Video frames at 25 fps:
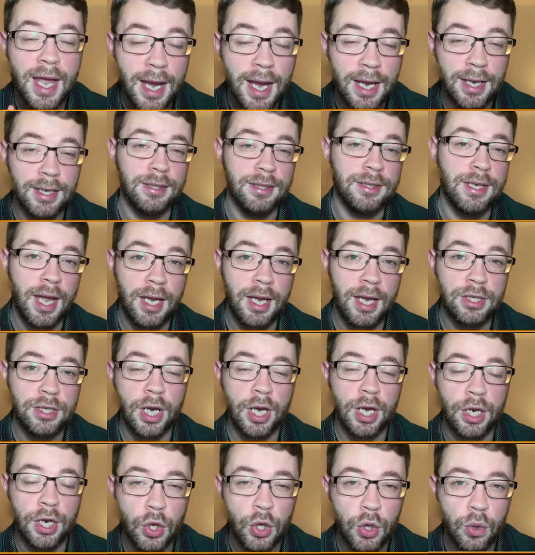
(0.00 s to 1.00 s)
in
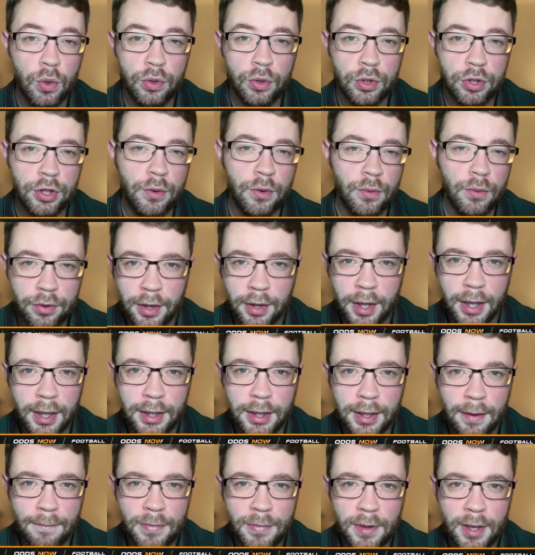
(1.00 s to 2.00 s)
danger? And who do you
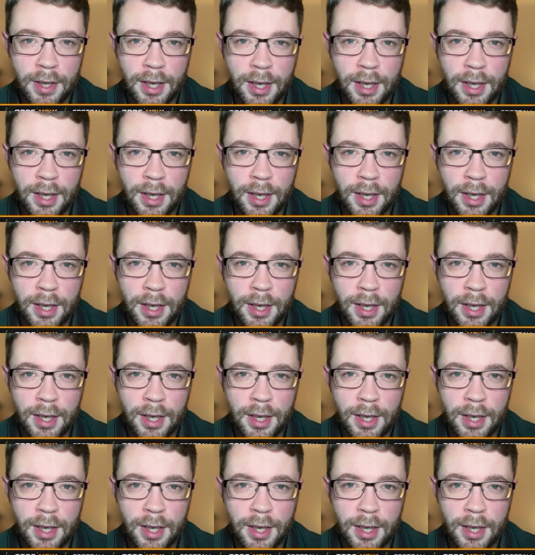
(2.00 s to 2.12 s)
think